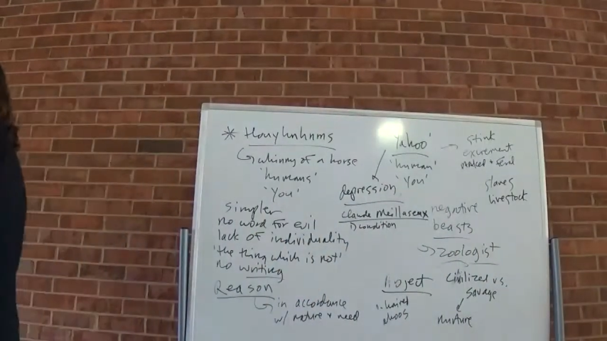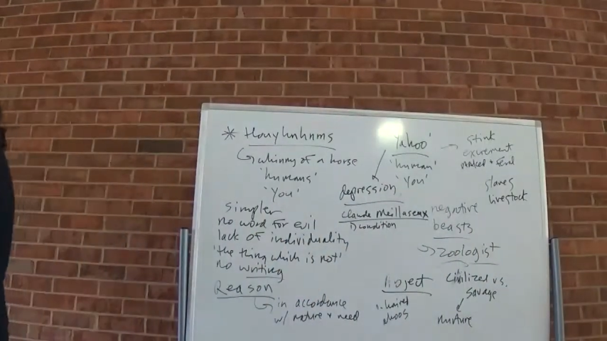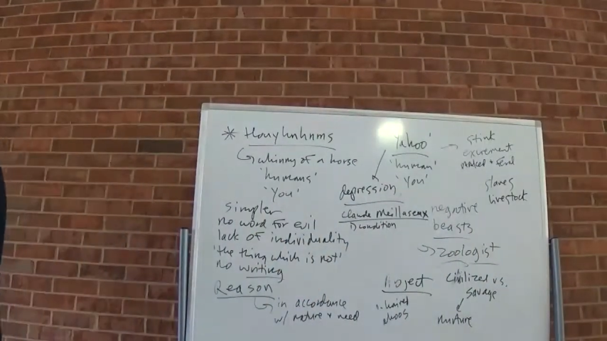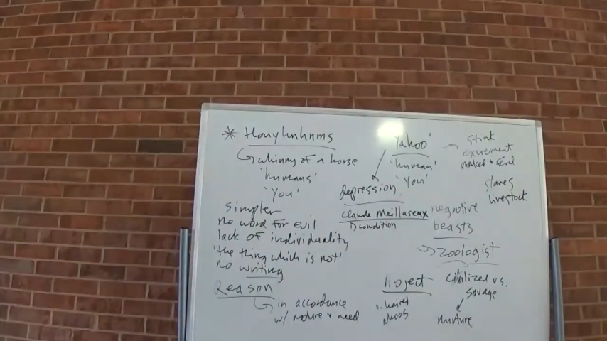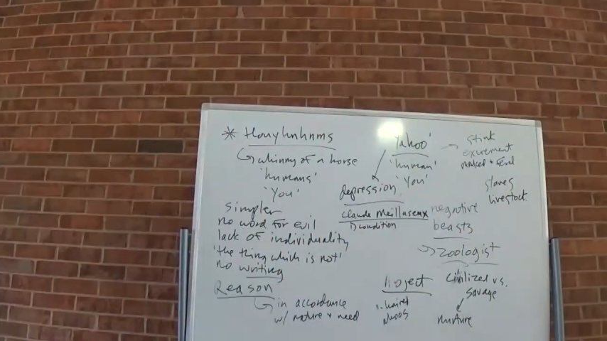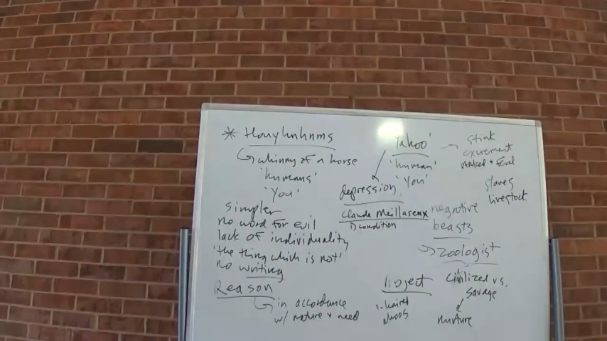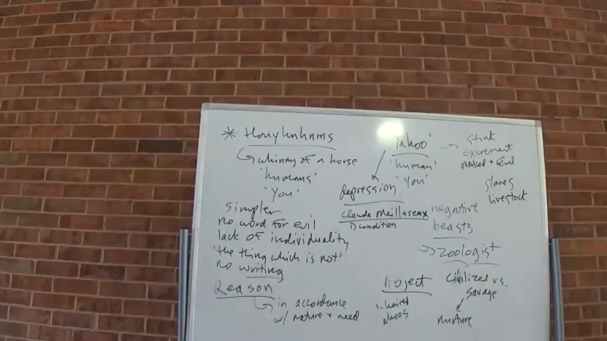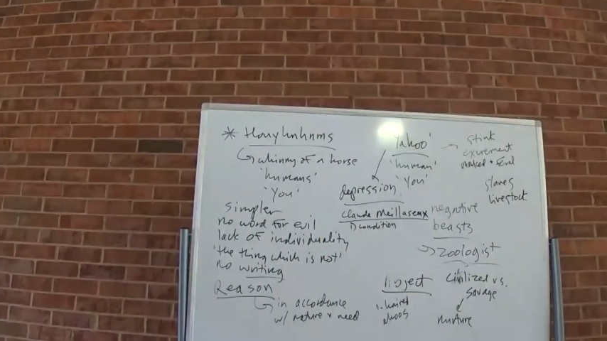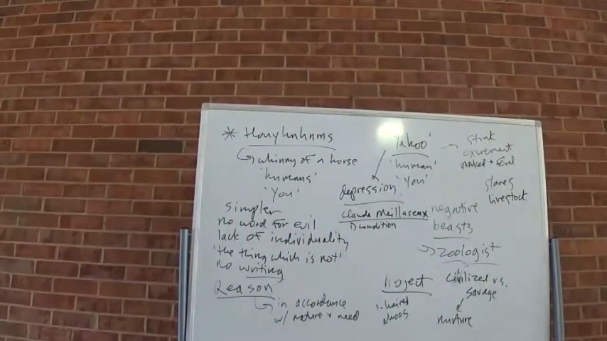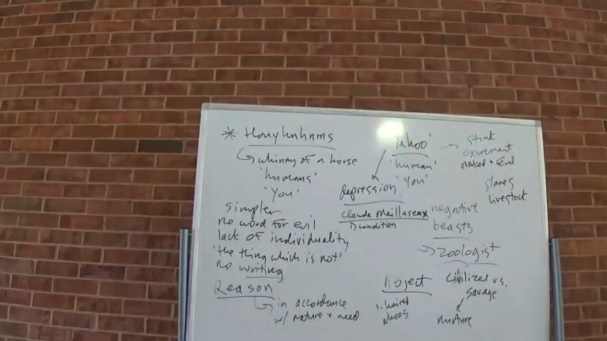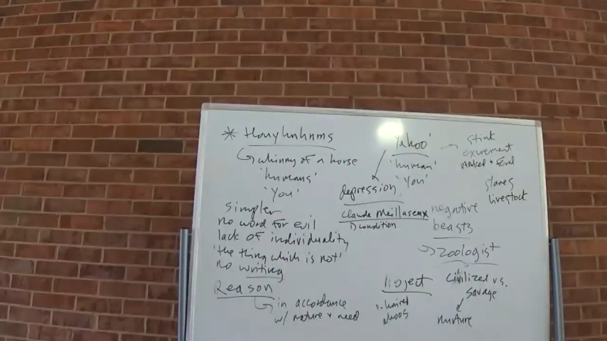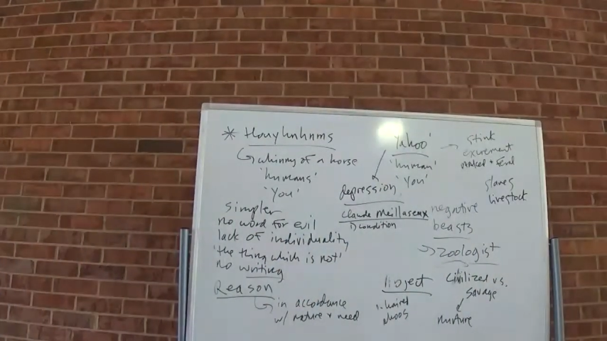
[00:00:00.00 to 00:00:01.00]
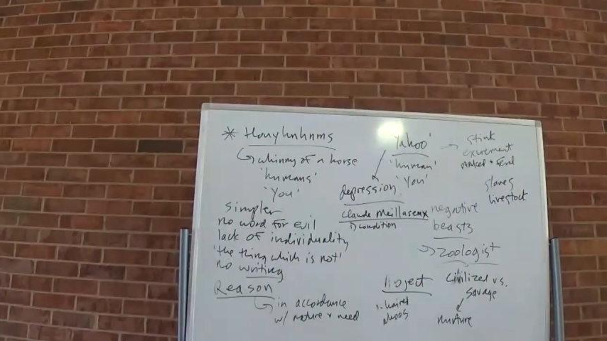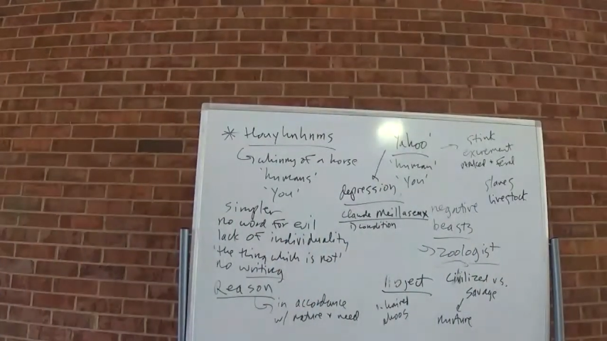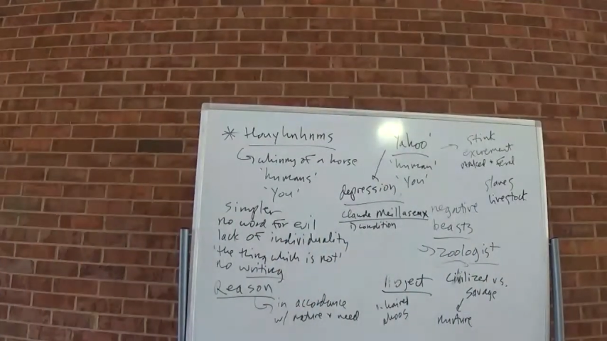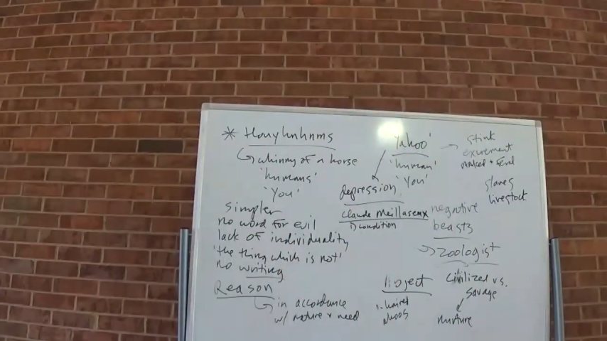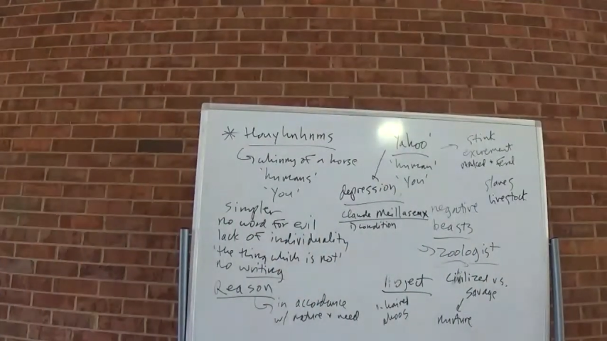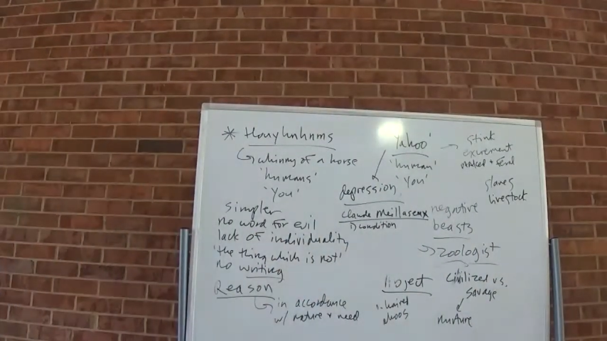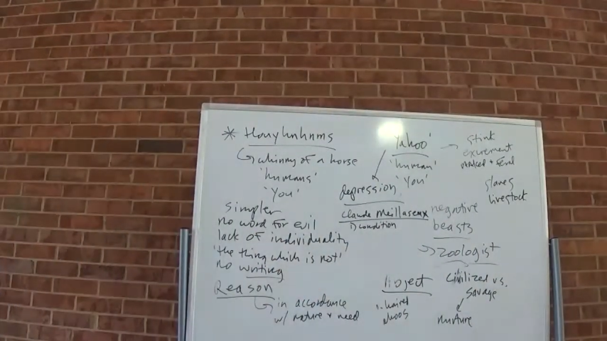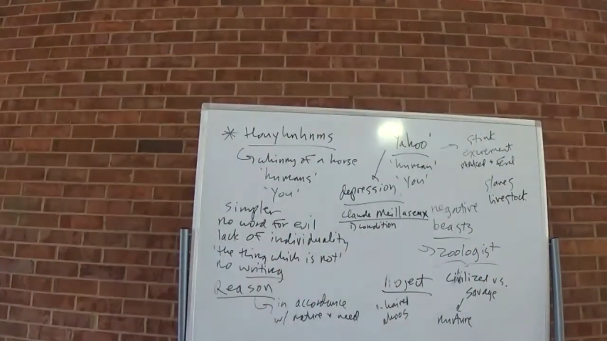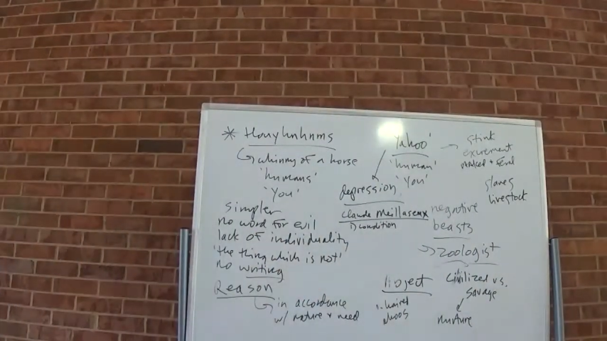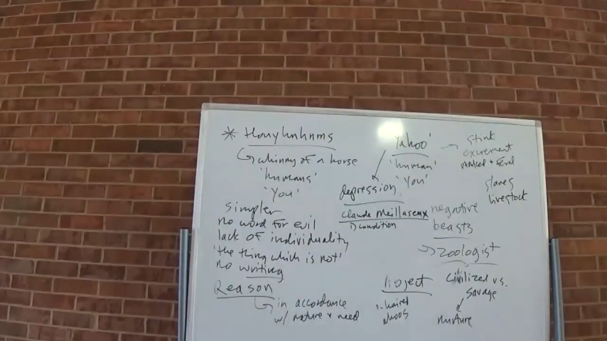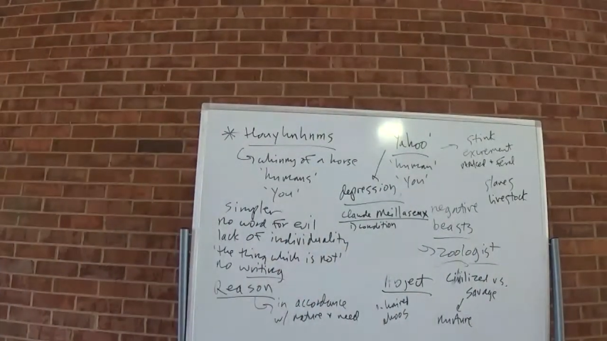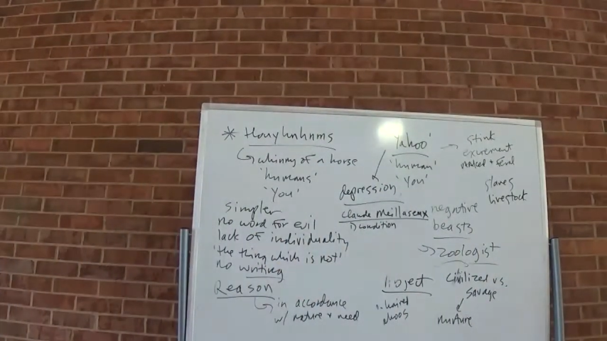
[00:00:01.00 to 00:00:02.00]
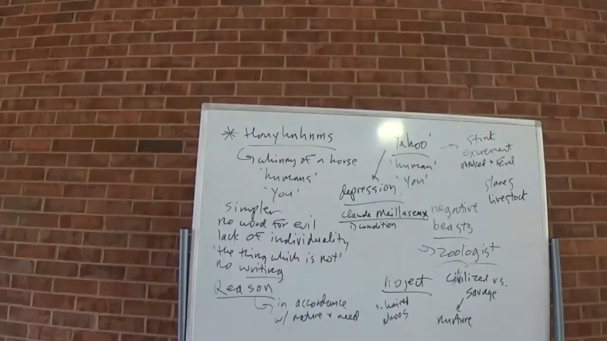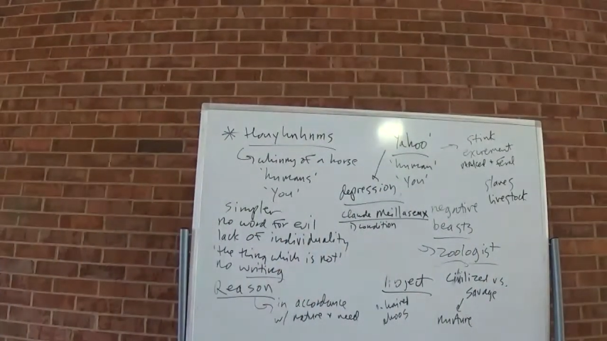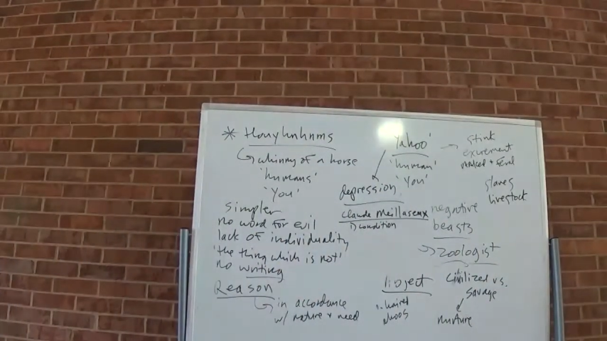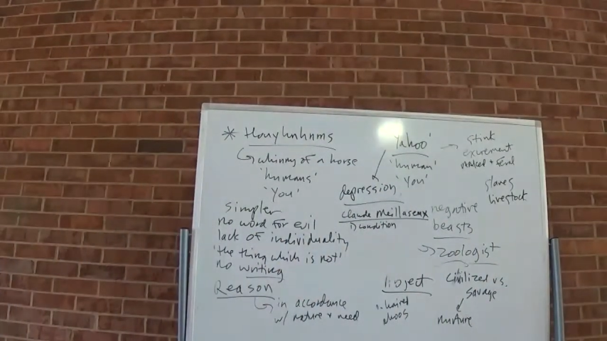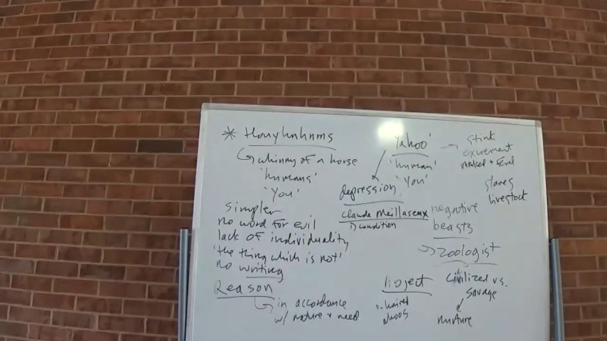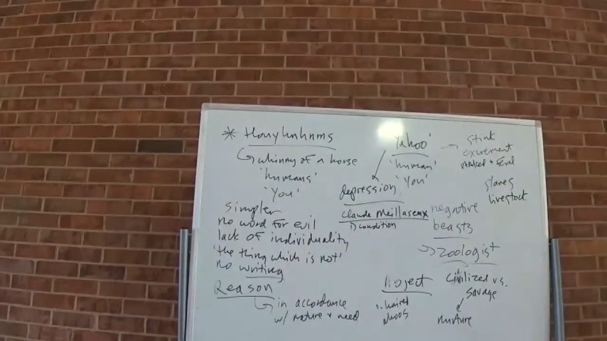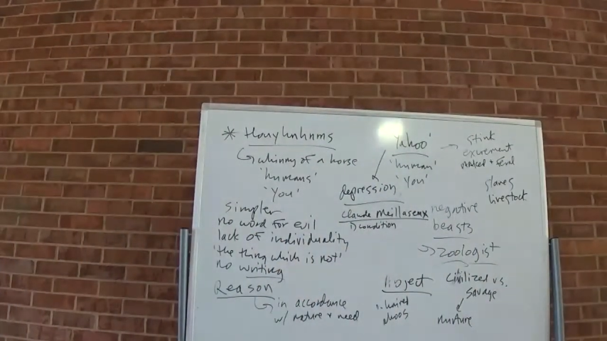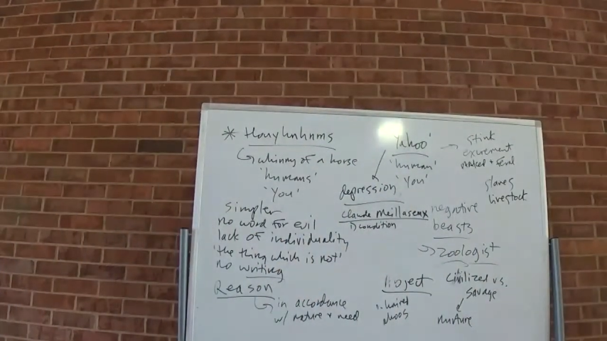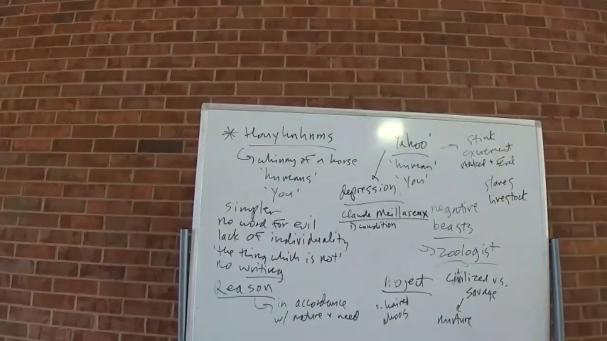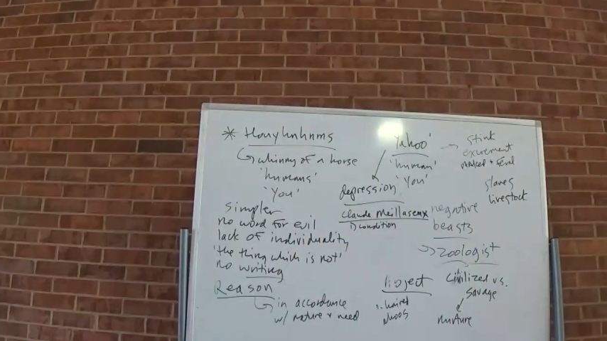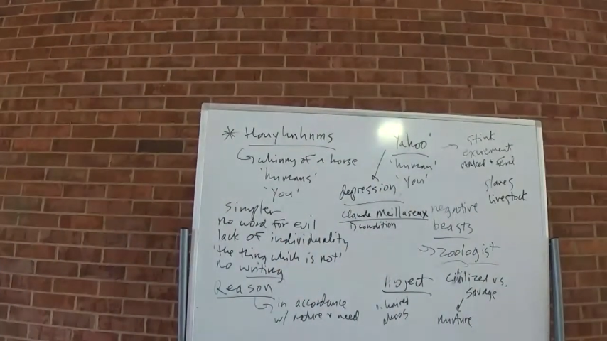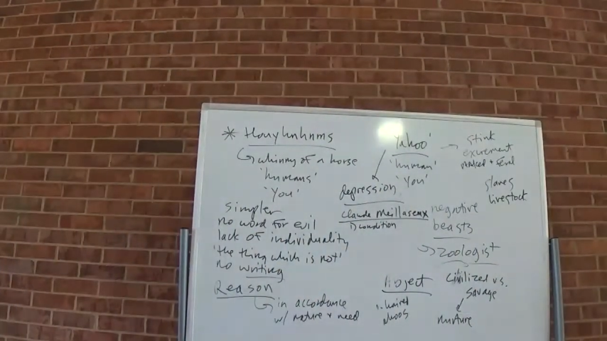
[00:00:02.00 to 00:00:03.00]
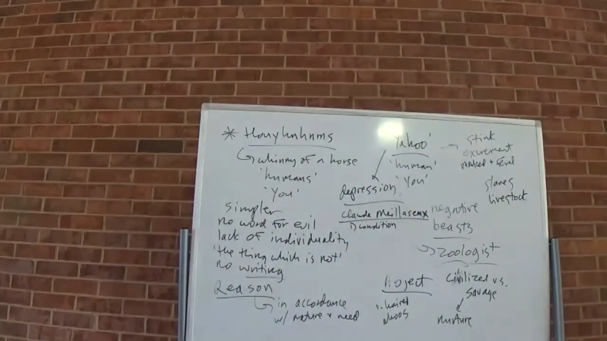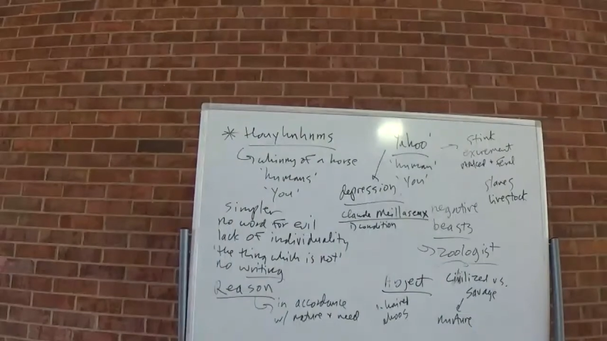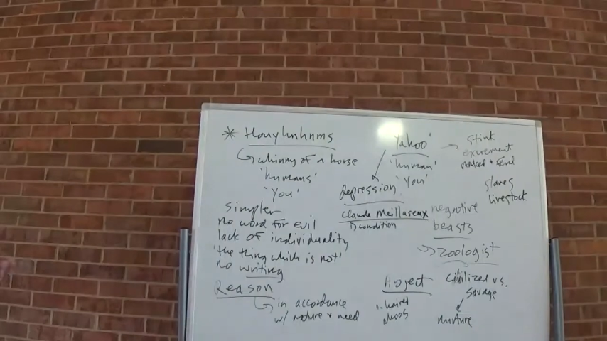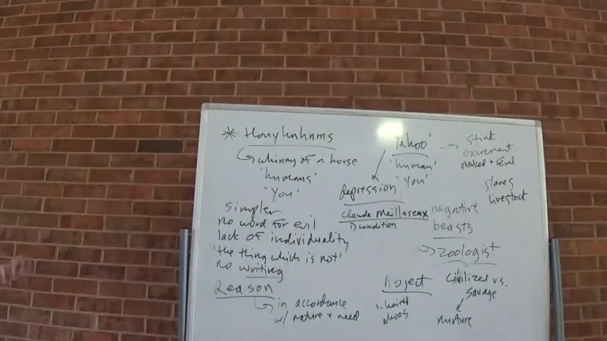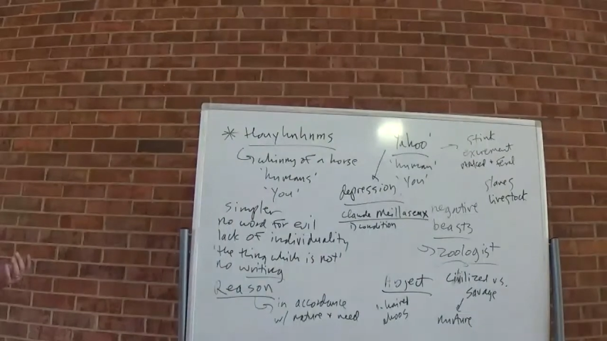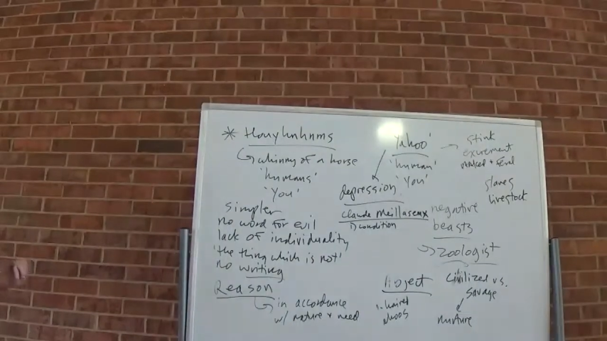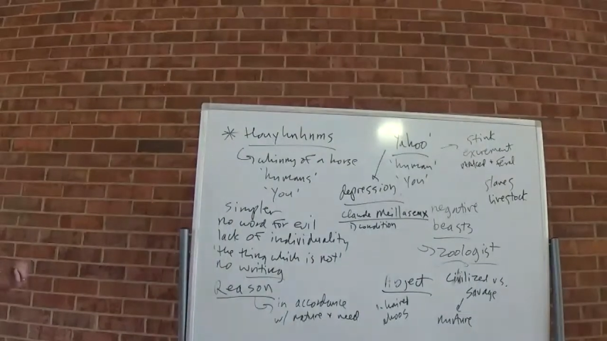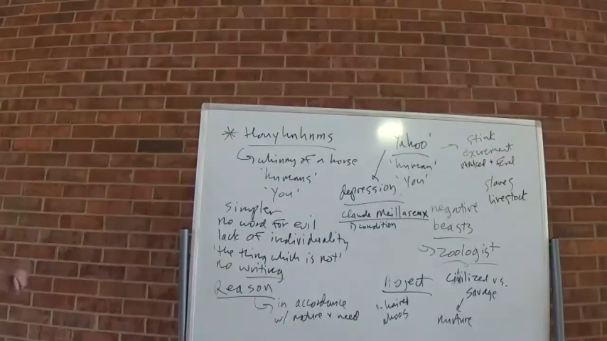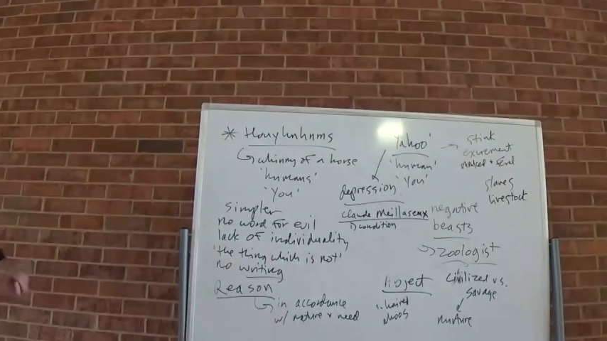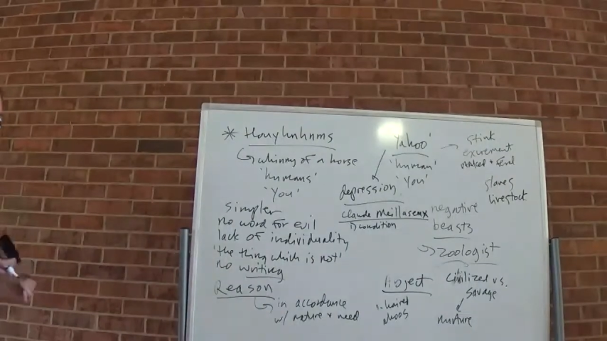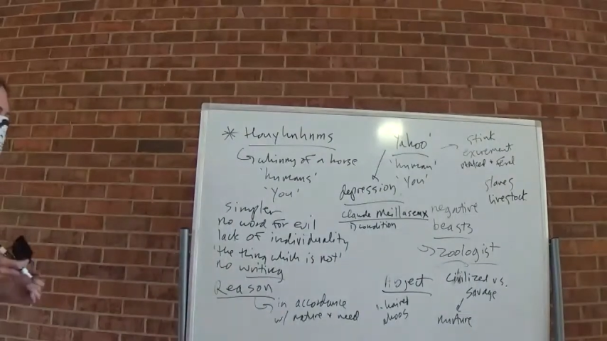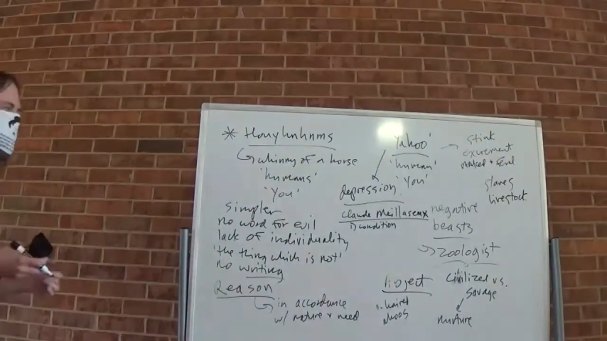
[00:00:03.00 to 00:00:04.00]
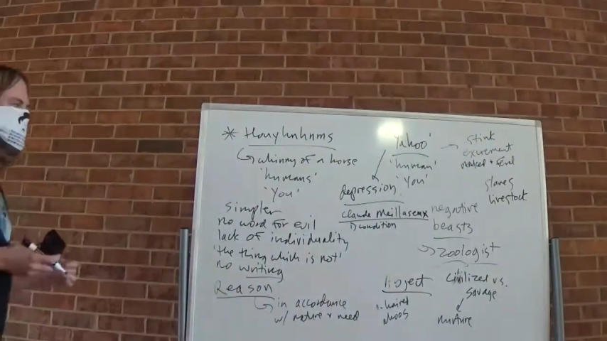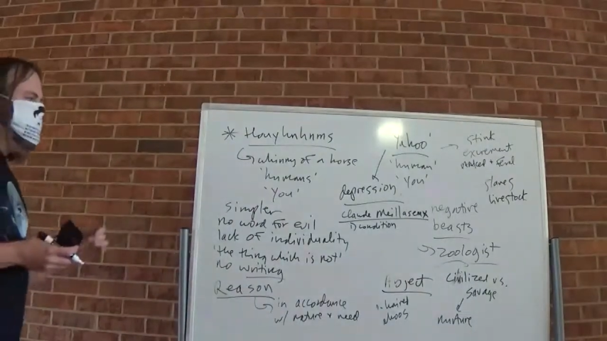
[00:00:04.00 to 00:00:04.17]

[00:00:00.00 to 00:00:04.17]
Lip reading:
(no speaker visible)